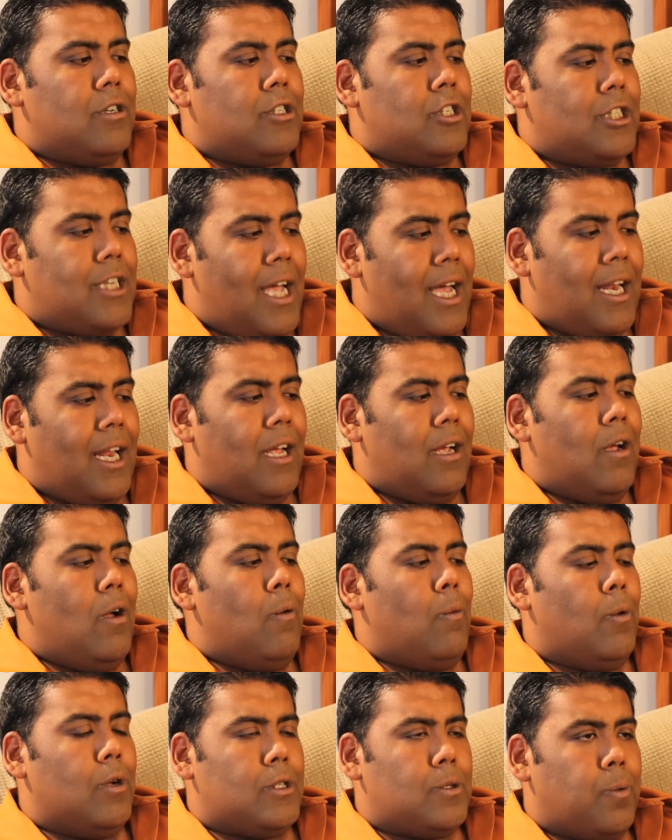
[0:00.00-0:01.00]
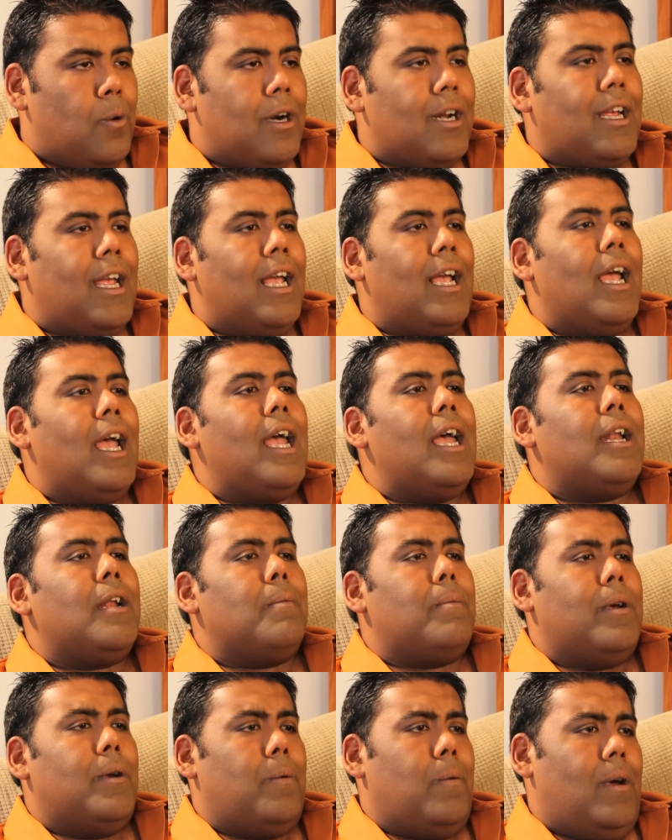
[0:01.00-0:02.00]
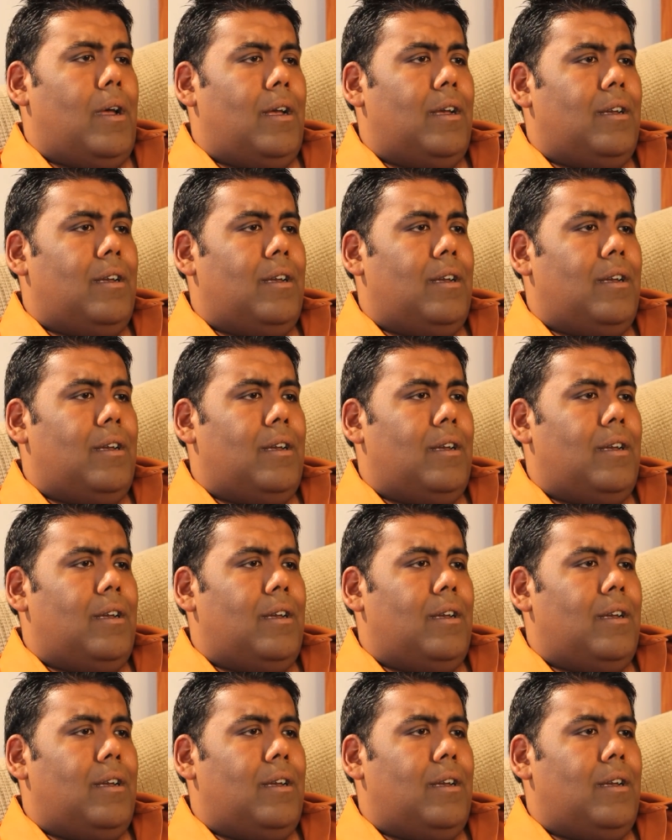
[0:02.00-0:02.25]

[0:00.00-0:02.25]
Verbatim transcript: sharing what's working in a big way.